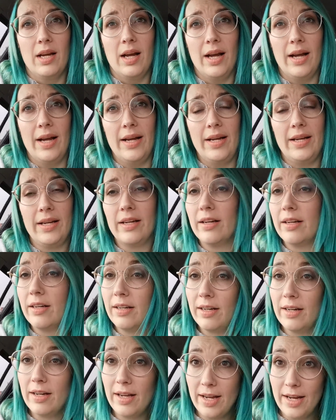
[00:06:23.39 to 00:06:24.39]
hey,
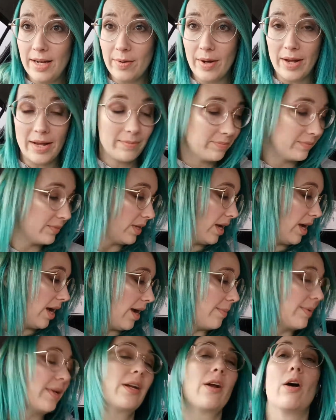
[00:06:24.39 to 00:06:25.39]
anyway,
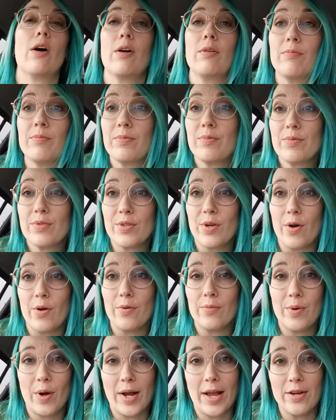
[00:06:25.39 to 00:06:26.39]
I better go. So
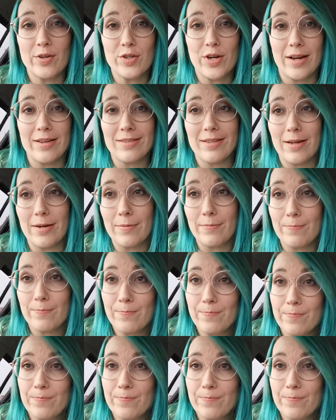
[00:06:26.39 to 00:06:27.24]
I'll catch you guys later.